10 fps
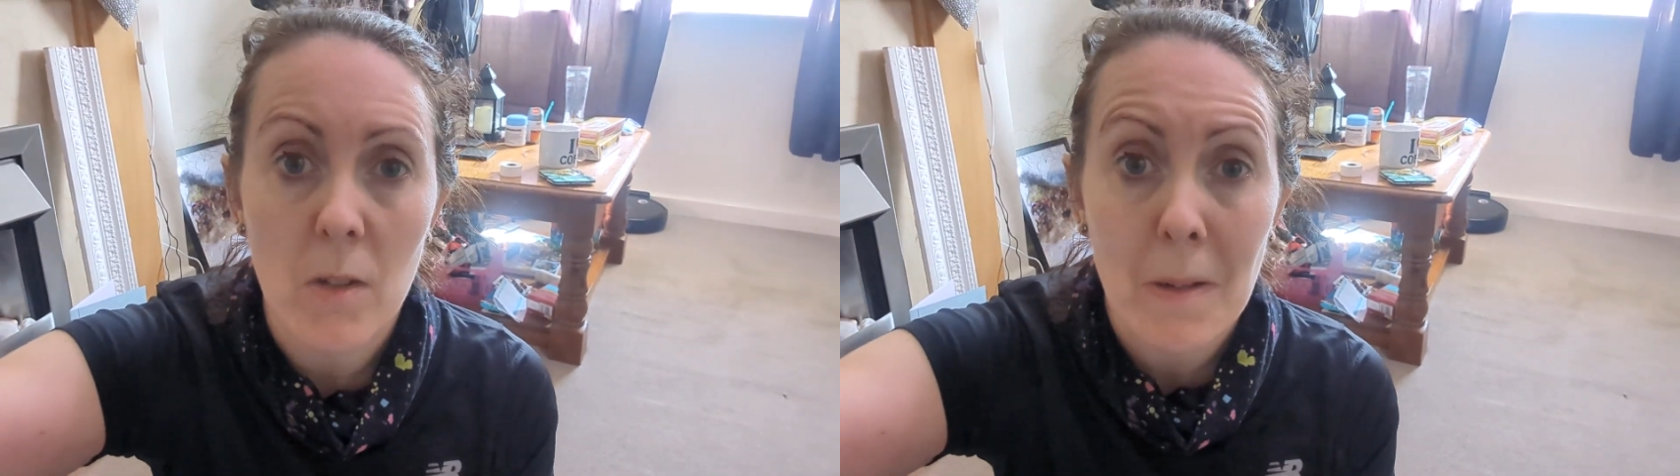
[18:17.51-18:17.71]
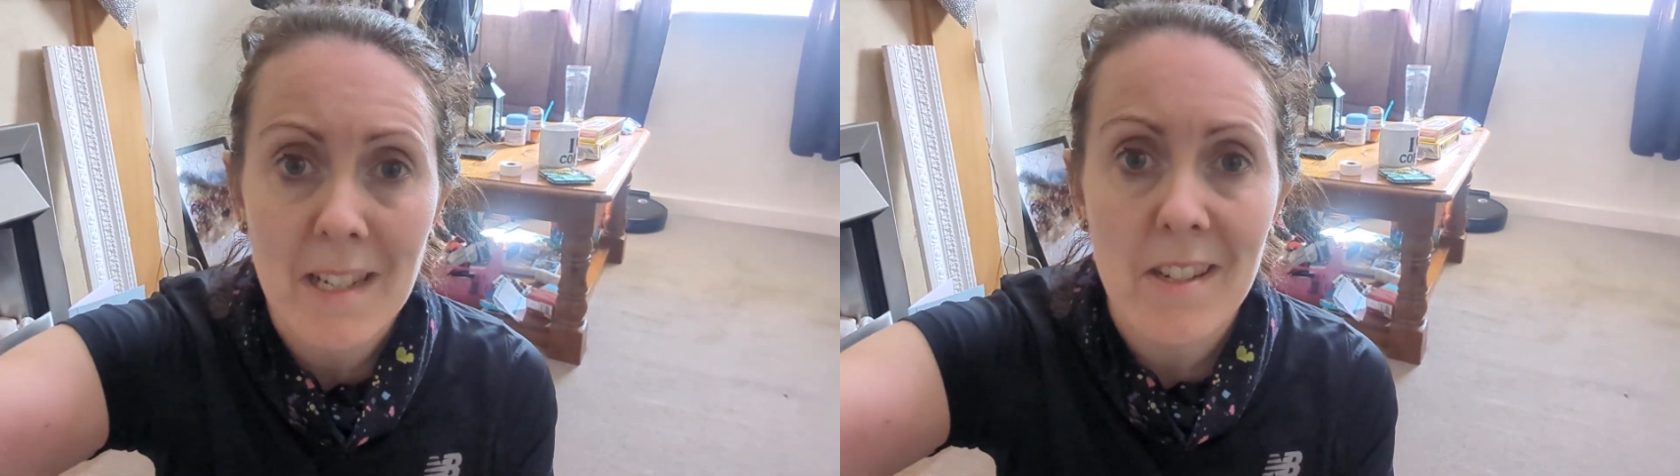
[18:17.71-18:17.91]

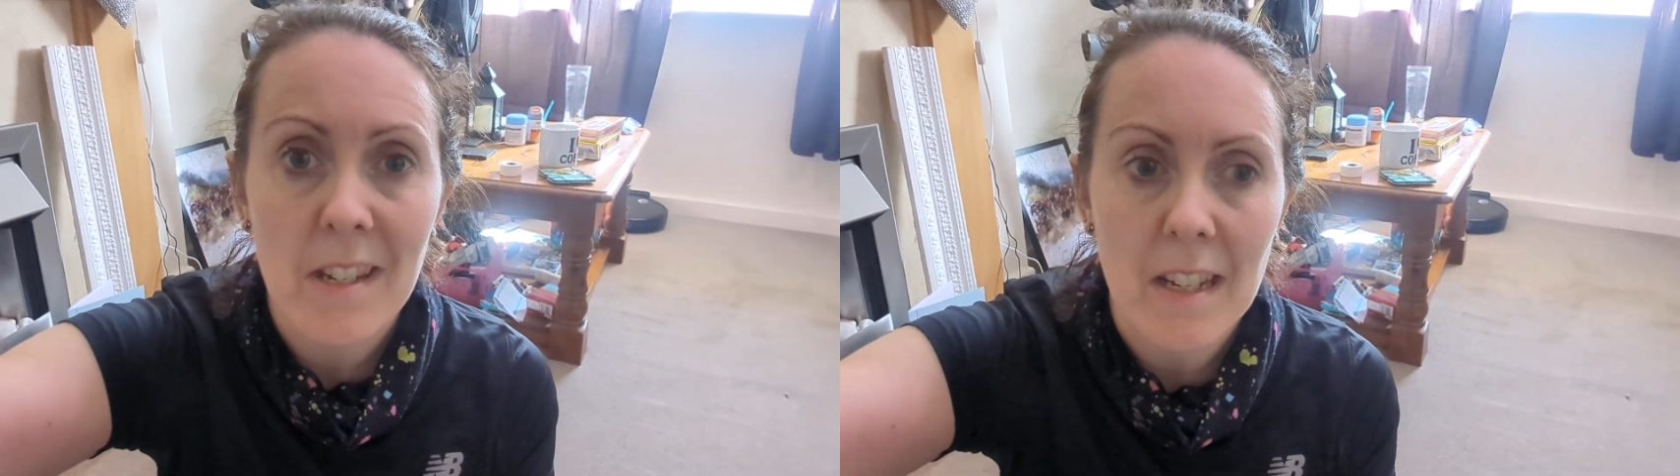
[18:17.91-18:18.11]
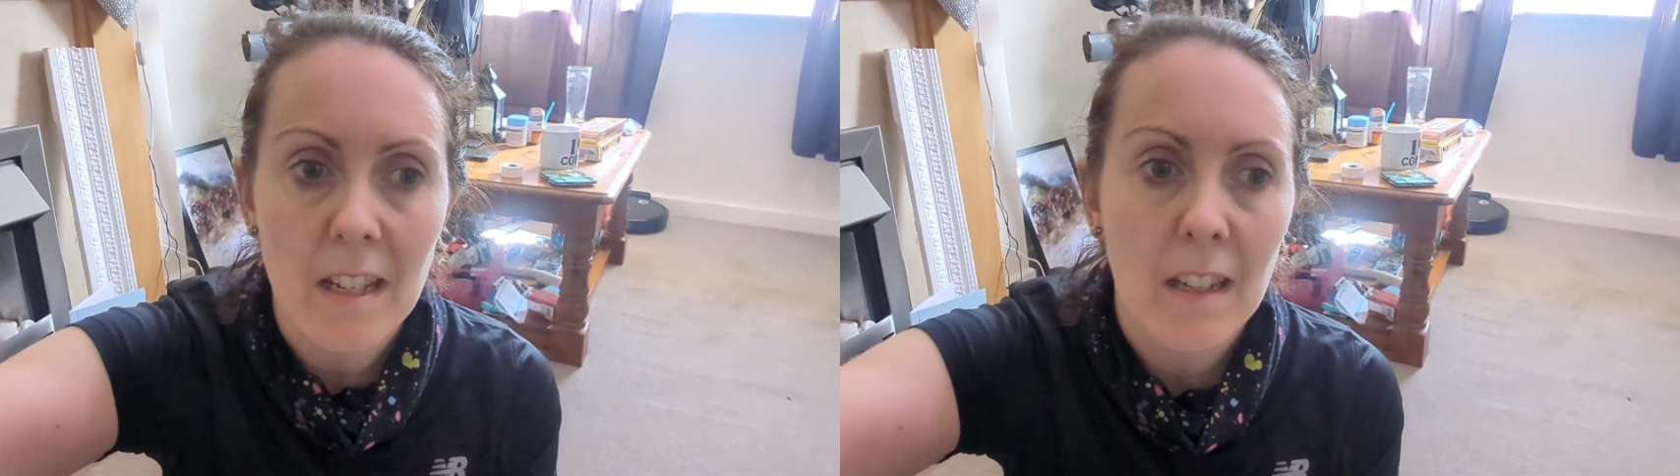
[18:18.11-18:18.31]

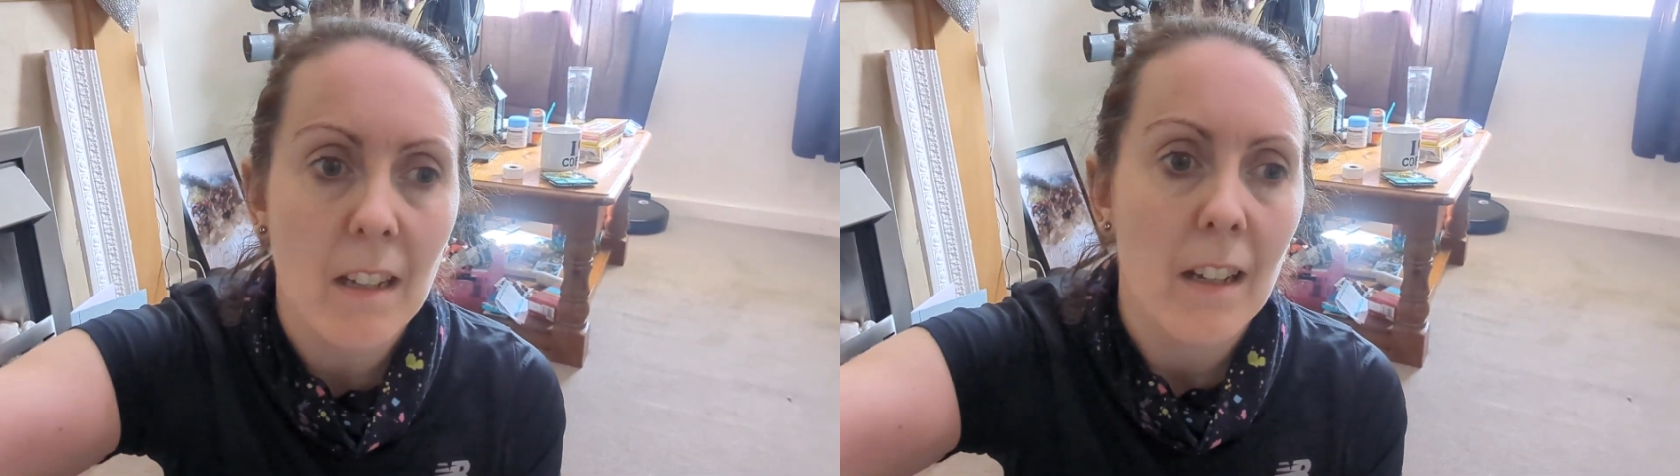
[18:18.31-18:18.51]
20,